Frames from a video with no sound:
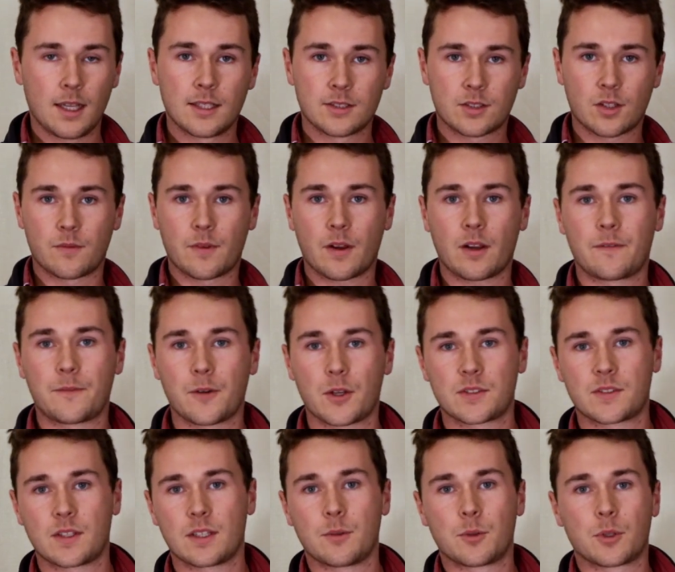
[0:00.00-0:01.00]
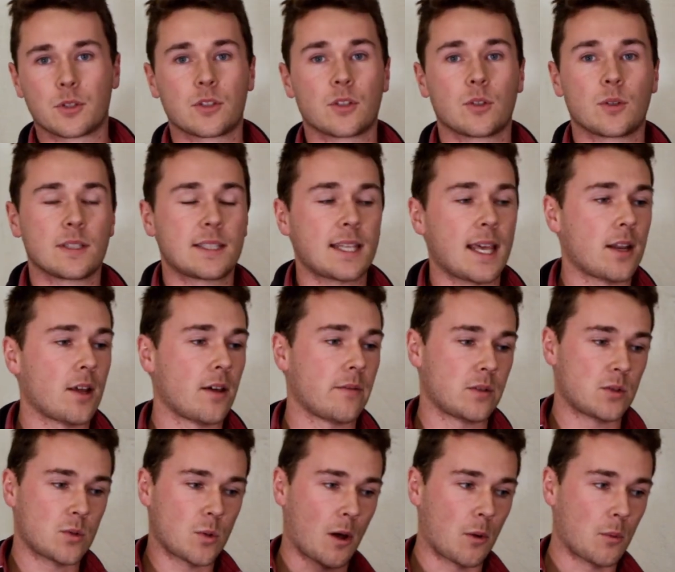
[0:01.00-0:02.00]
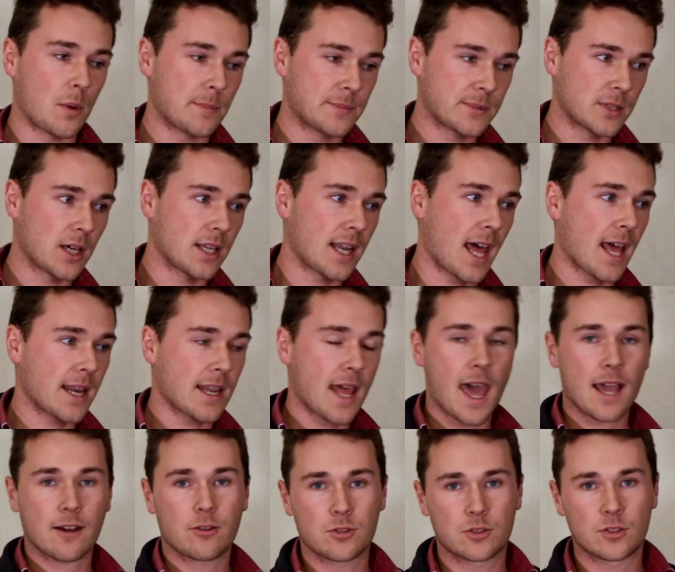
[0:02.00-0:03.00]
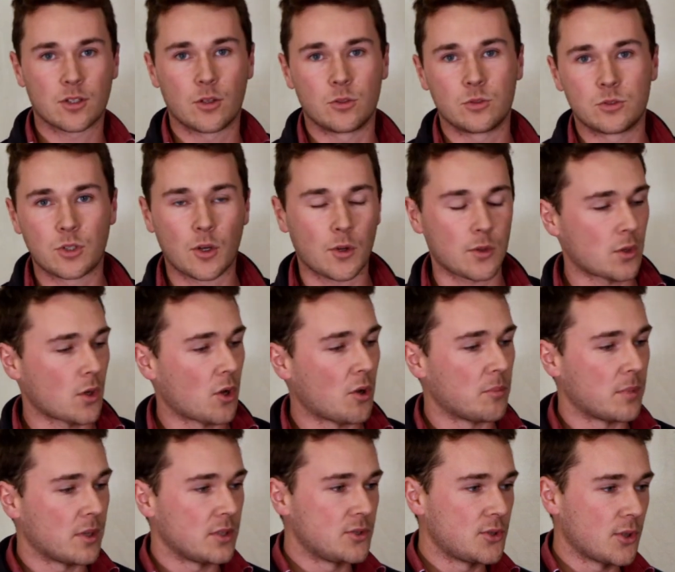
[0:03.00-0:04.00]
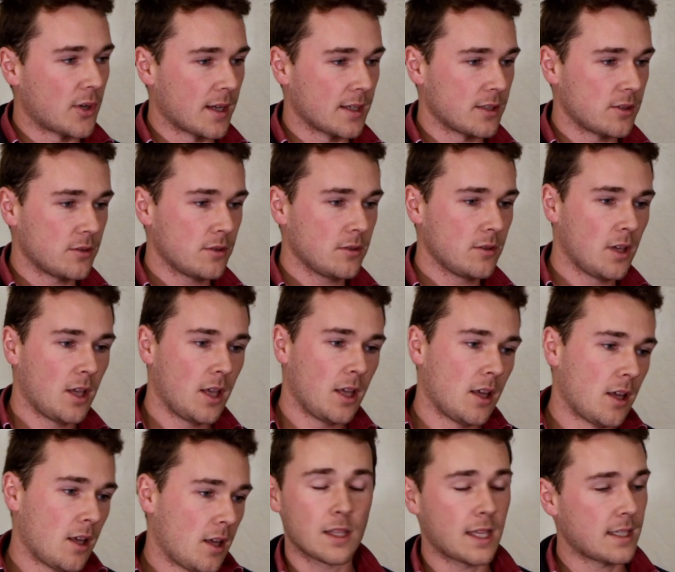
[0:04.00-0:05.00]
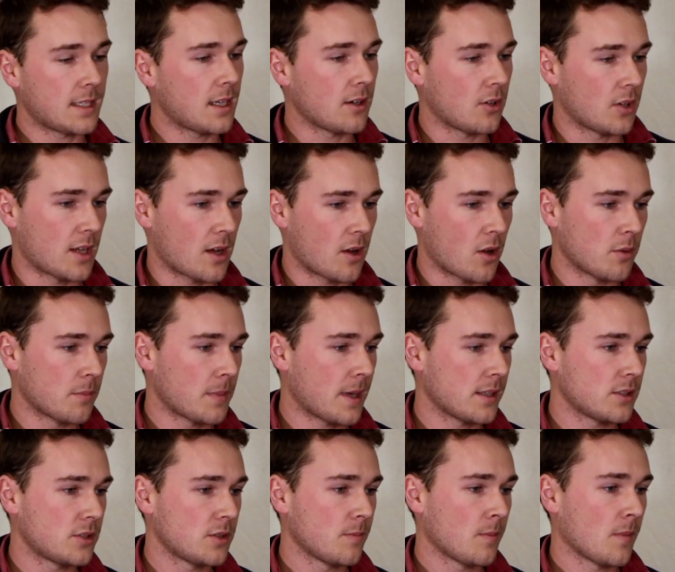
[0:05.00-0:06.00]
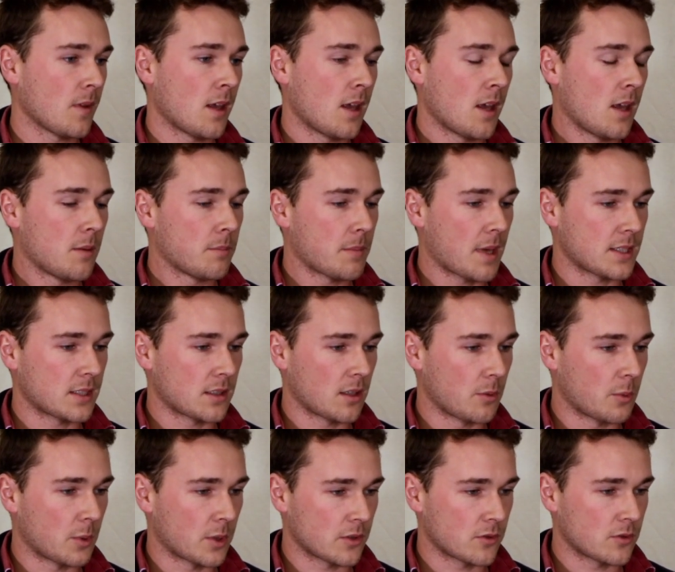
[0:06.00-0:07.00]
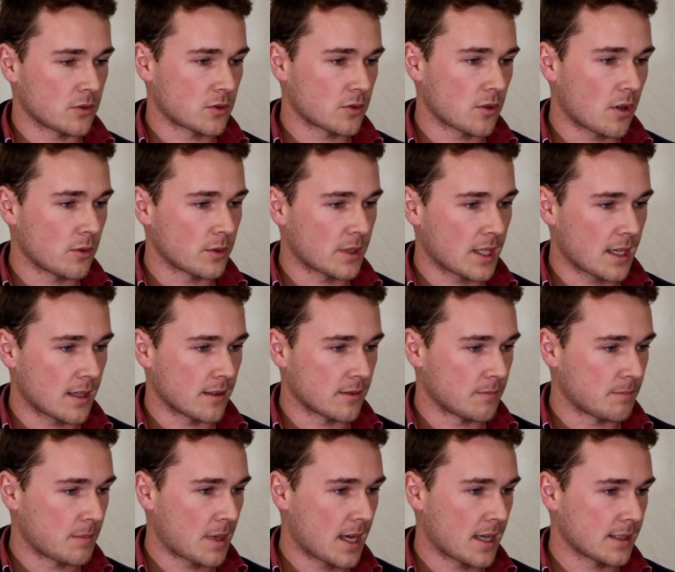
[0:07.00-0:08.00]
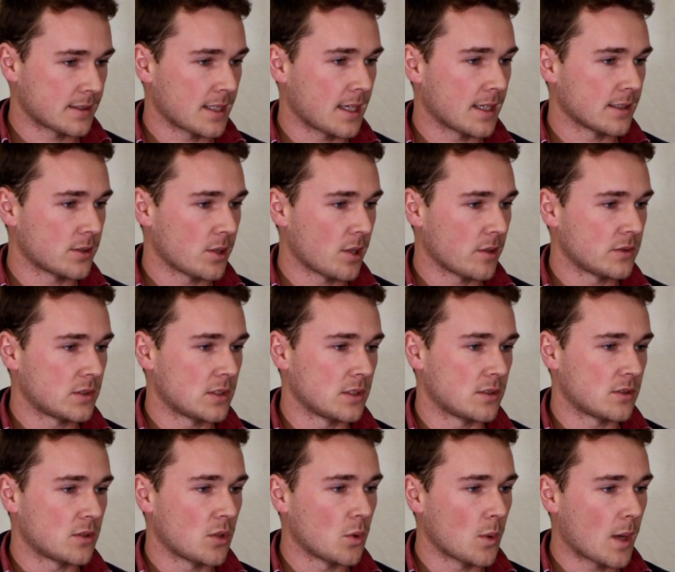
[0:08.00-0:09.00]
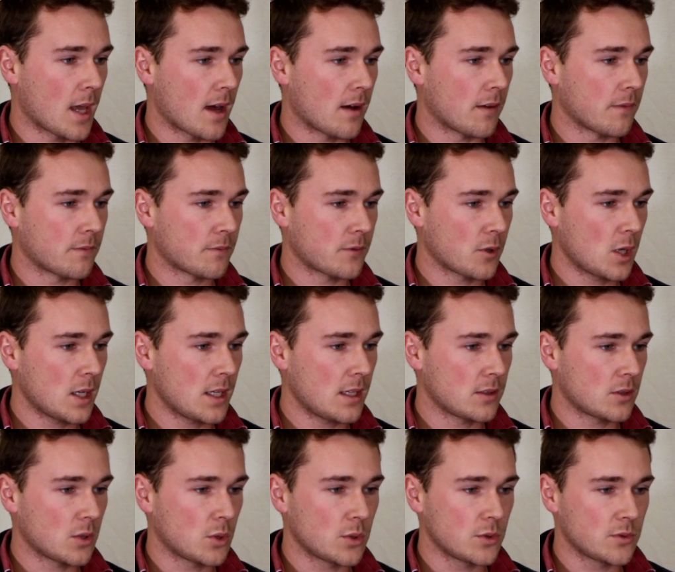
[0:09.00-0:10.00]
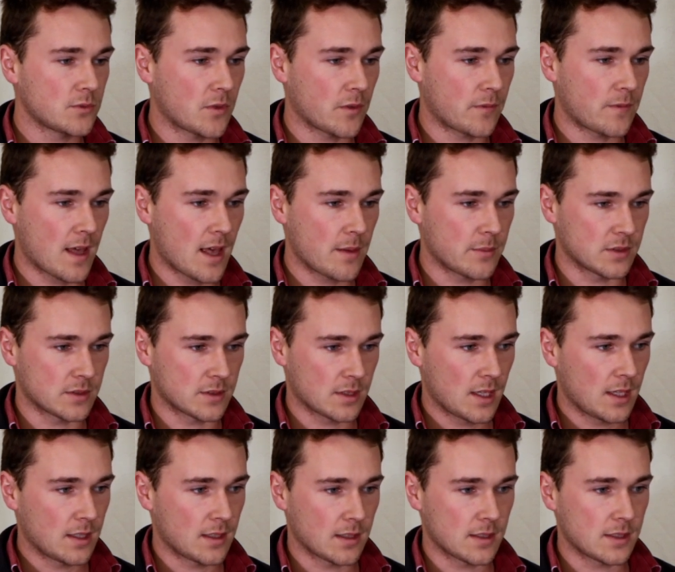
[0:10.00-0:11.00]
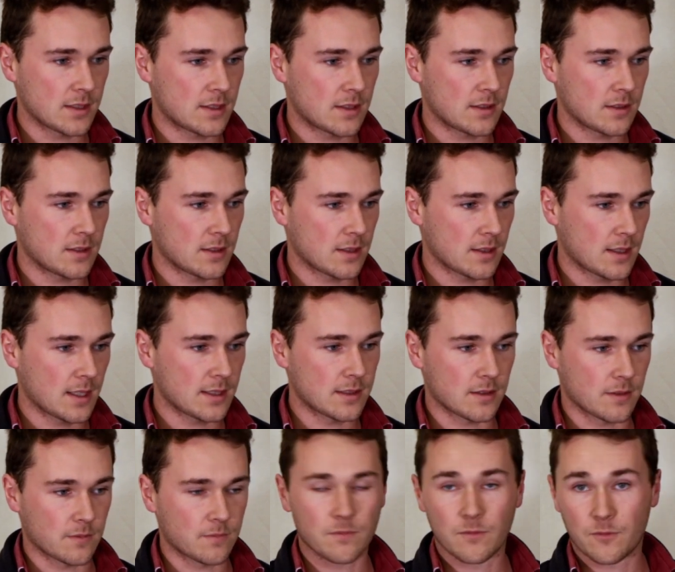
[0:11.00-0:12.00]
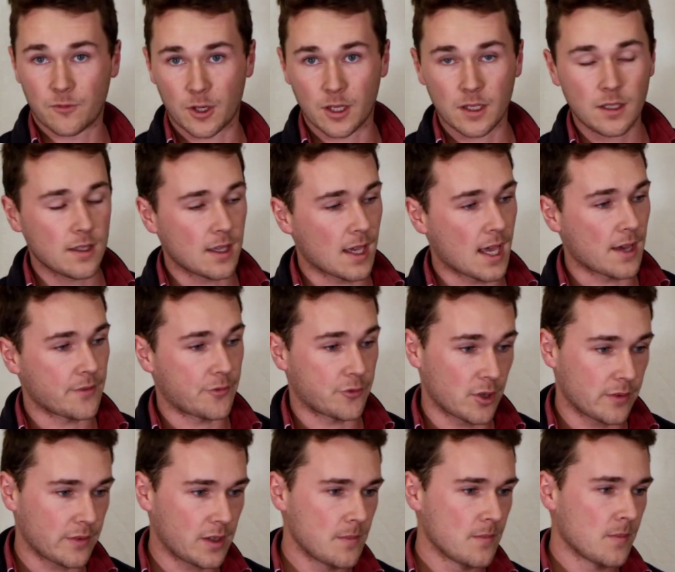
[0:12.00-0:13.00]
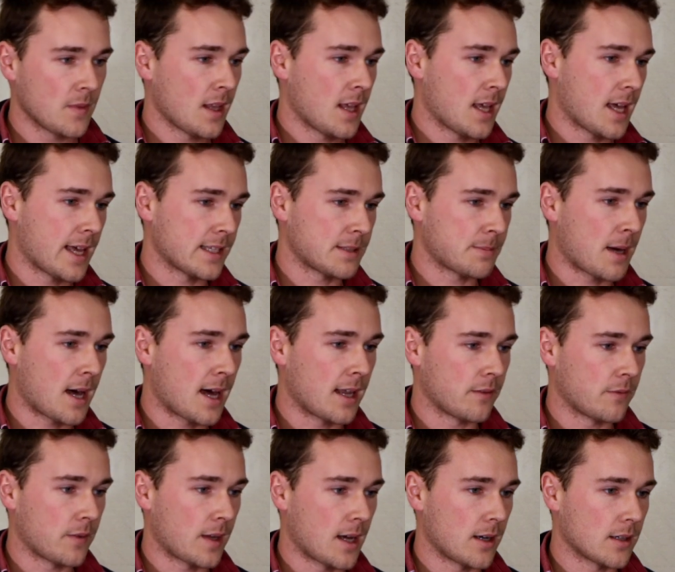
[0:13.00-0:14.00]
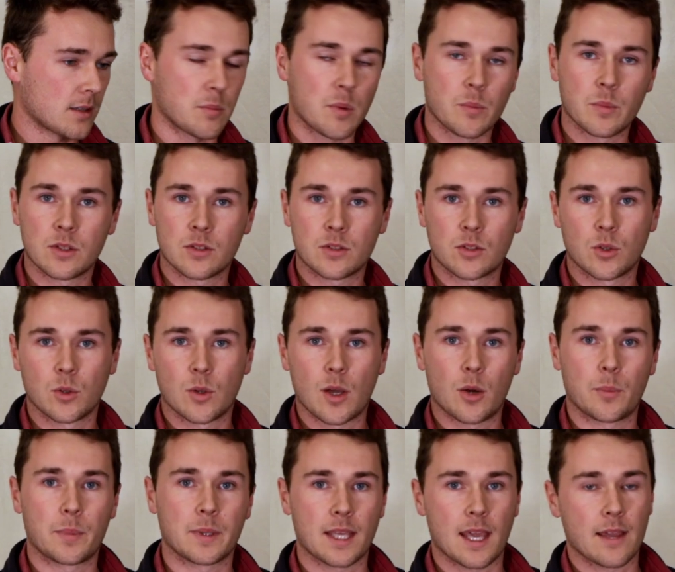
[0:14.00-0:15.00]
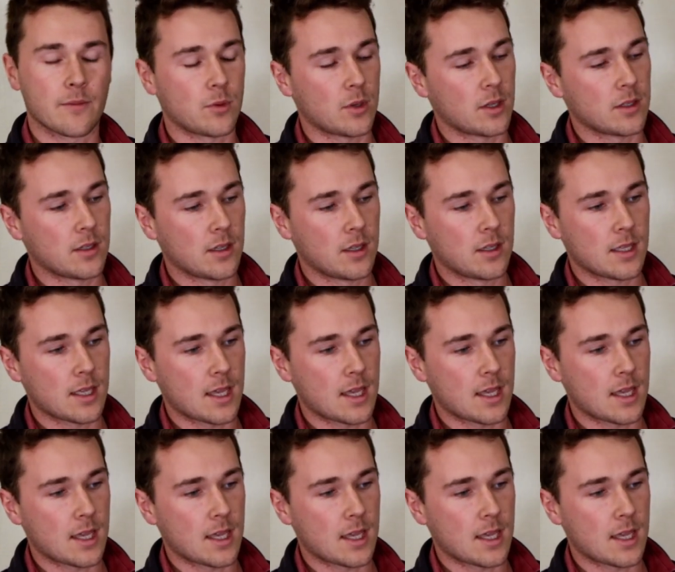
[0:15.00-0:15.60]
So the very first thing you want to do is head over to our website at agresol.com.au. You'll land here on our homepage. Basically, we want to scroll down past our services to our free tools for farmers. Now these are free forever as part of our commitment to helping everyone